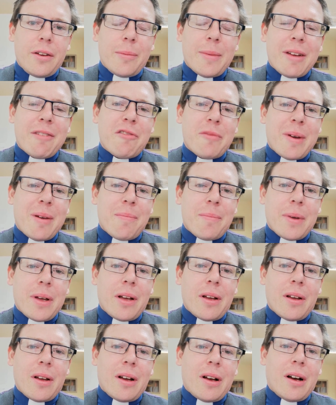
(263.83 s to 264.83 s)
you may
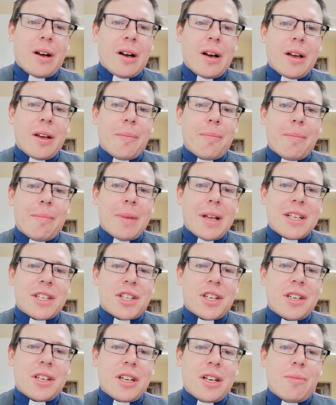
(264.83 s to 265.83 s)
remember I
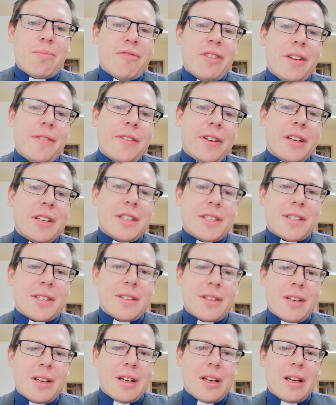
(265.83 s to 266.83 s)
mentioned in a
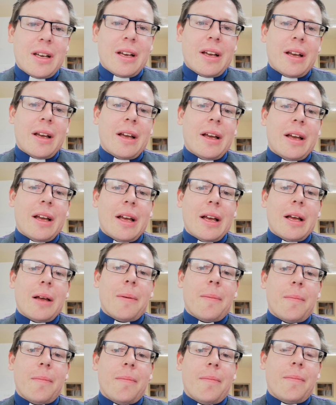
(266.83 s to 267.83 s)
previous uh,
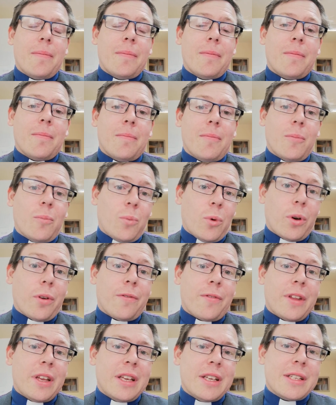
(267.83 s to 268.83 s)

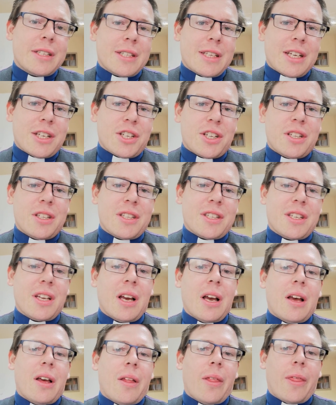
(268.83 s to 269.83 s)
one of these sessions
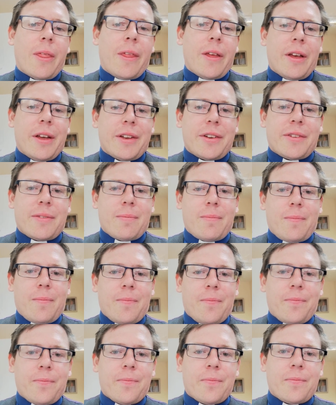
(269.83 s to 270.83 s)
that
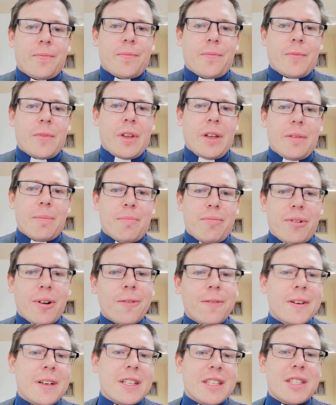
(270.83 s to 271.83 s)
that
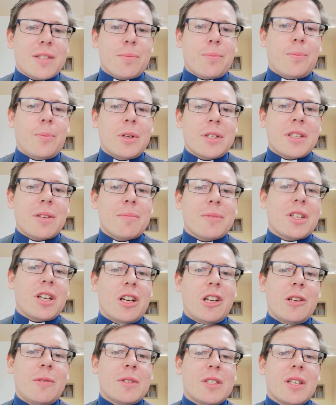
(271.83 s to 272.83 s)
prophets were
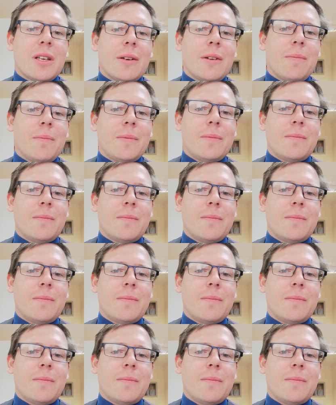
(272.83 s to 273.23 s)
sometimes